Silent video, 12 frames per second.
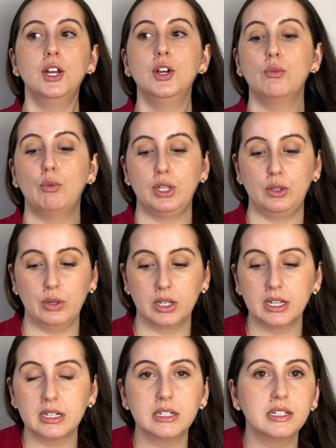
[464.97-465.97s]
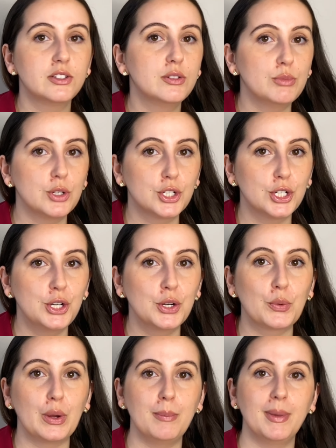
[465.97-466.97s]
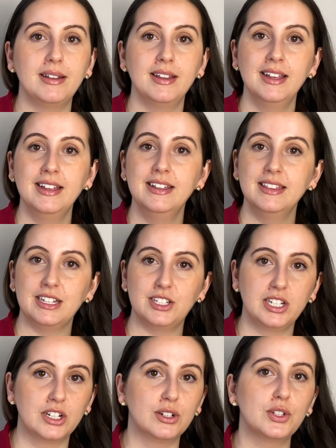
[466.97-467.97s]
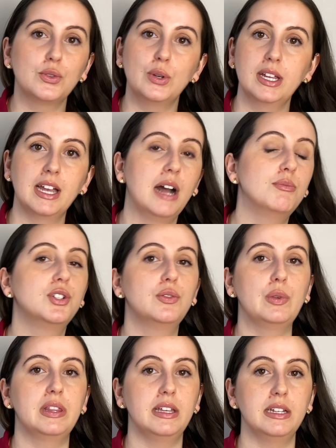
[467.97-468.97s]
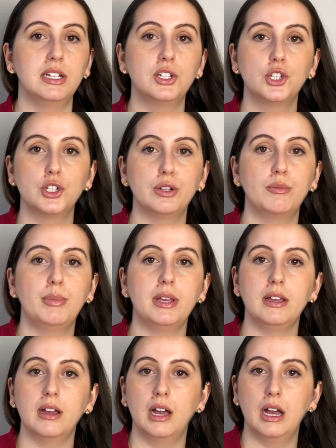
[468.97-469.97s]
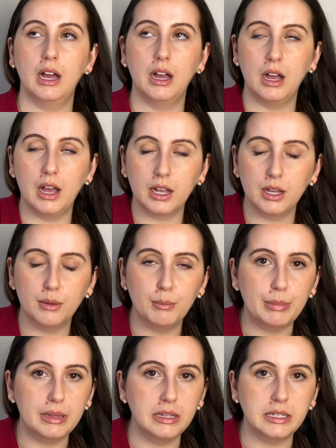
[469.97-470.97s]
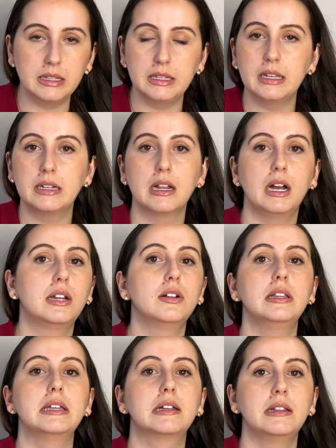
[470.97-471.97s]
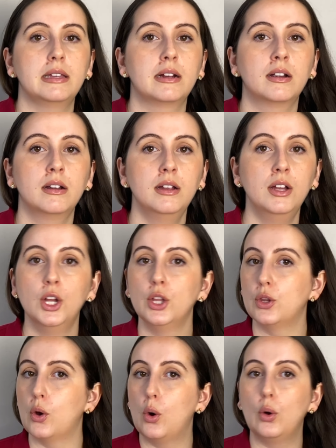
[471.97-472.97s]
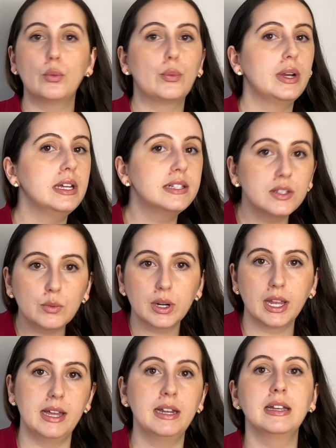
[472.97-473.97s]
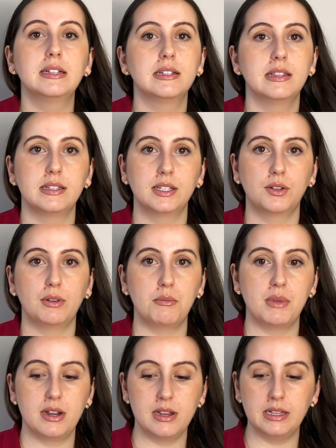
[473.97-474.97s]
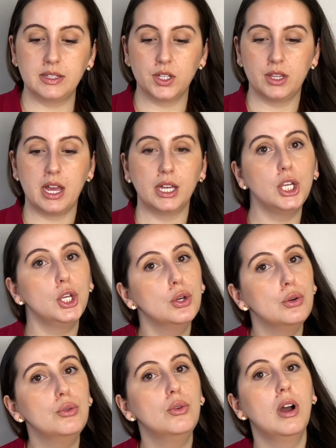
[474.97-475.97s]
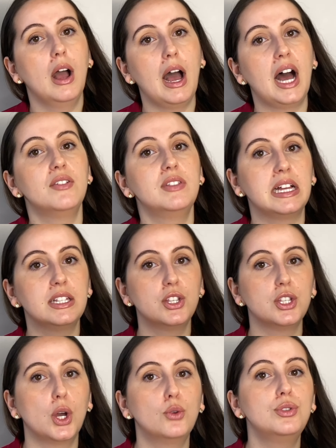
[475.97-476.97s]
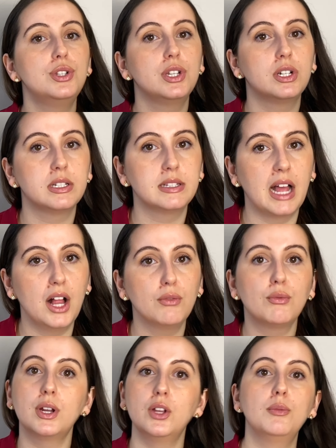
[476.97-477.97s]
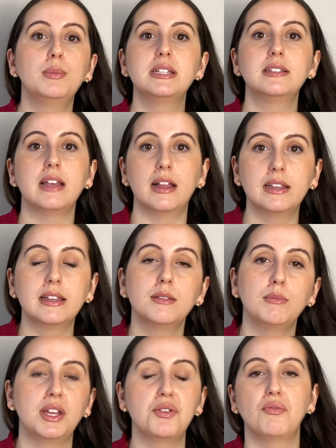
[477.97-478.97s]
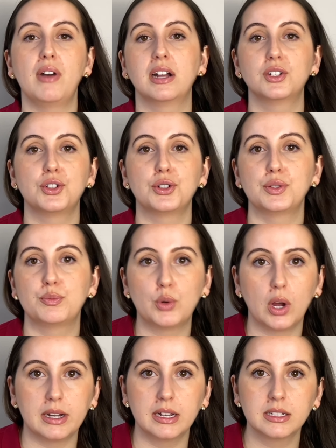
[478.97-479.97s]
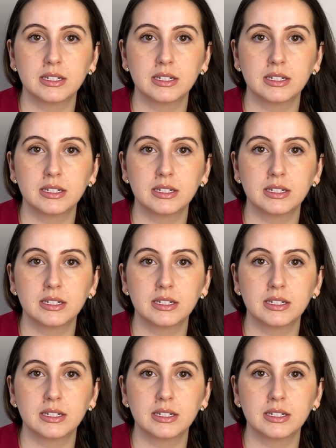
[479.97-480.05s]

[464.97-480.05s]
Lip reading: When you look at a distribution agreement, the territory captured within it should be completely and utterly clear. The whole reason we're getting into this agreement is so that you have that zone to yourself where you'll be selling the manufacturer's product,